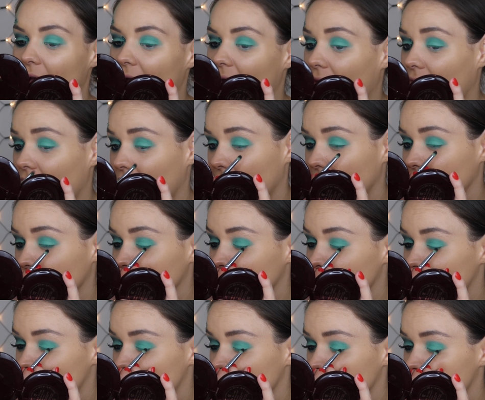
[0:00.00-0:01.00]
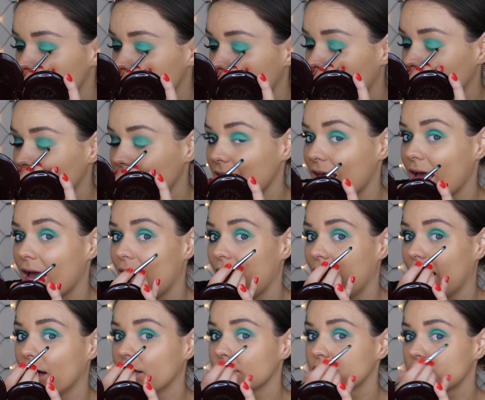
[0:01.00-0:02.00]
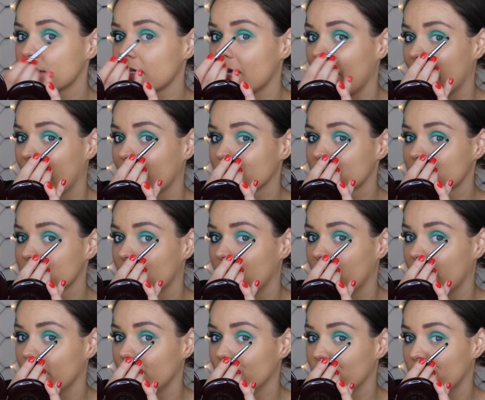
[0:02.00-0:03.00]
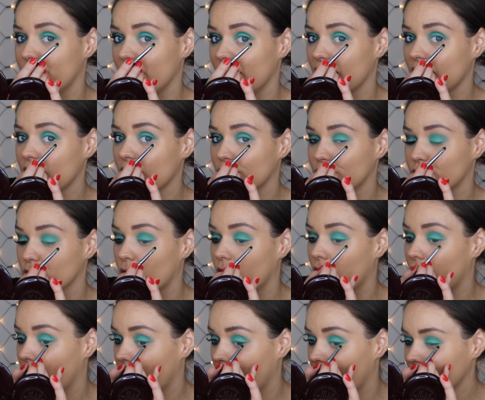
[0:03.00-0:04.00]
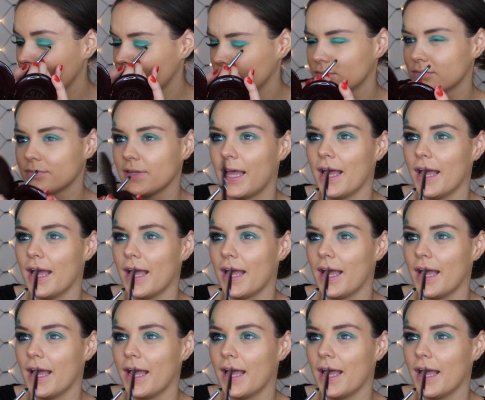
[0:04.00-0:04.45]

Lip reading: And just on the outside V of your eye,